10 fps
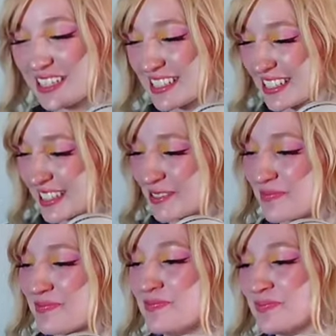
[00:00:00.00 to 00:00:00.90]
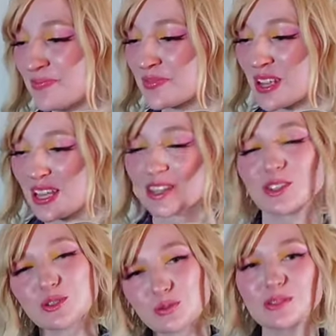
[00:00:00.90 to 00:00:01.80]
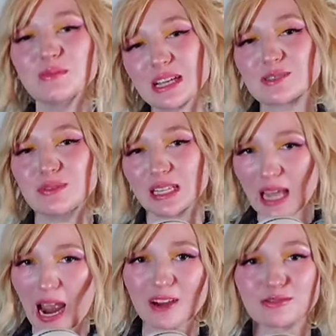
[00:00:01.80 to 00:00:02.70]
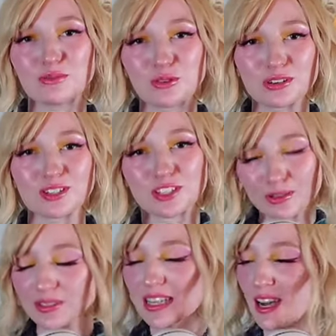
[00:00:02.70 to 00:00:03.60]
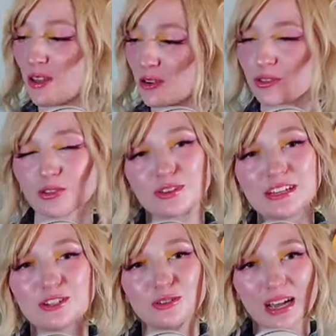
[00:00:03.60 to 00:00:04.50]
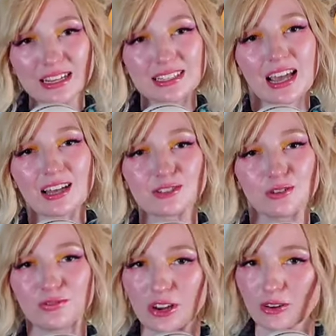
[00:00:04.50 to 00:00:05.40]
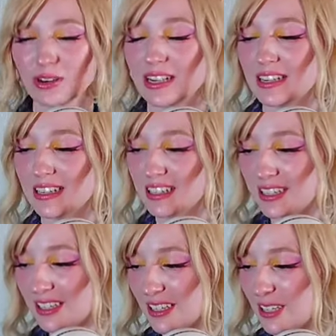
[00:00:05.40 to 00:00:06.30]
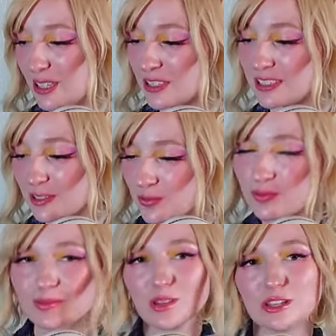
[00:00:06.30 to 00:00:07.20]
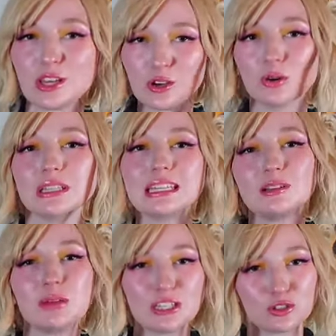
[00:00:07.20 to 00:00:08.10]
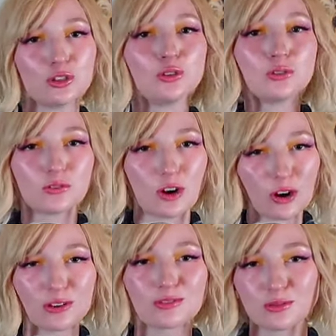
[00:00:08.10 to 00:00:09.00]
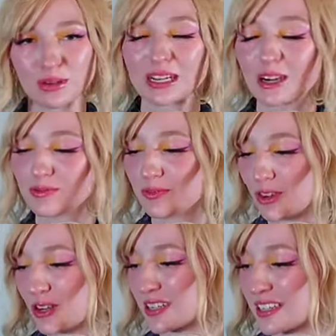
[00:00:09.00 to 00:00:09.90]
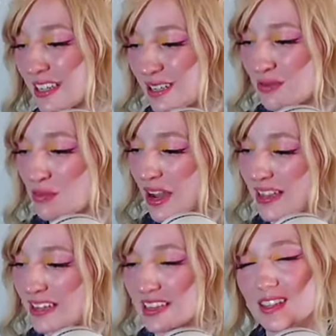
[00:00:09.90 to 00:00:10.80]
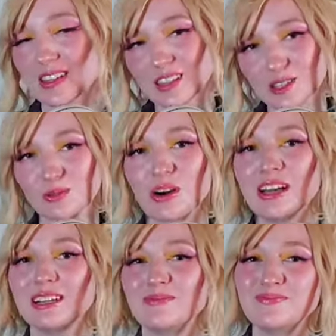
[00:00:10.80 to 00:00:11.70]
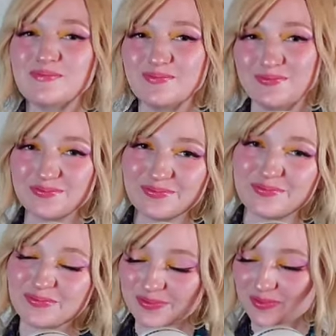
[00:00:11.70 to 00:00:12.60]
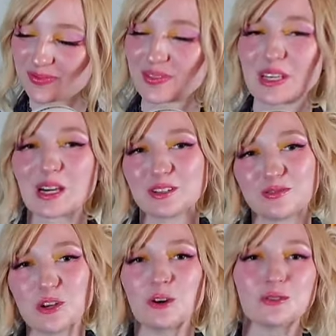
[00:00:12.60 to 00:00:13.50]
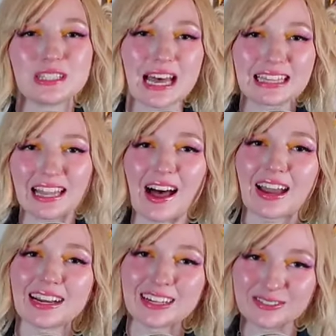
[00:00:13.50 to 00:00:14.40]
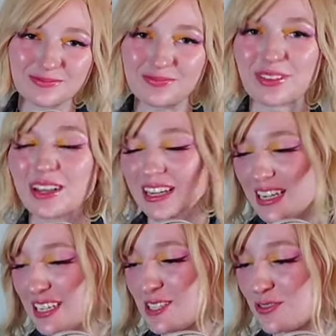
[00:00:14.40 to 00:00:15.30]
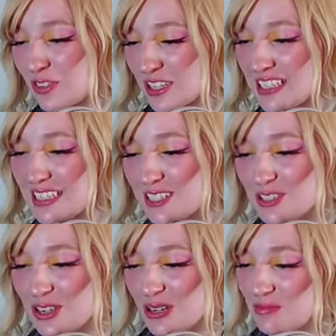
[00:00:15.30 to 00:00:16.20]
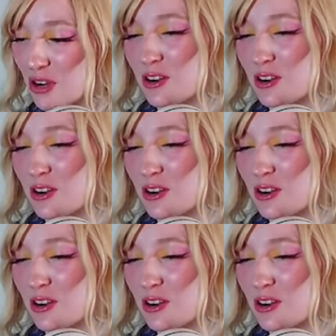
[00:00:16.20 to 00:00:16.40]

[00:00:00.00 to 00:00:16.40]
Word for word: just. This one makes me laugh more. Some of the other 32X ads are very. They, they go a little bit too far for my comfort, but I think this one kind of toes that line it's funny, it's good,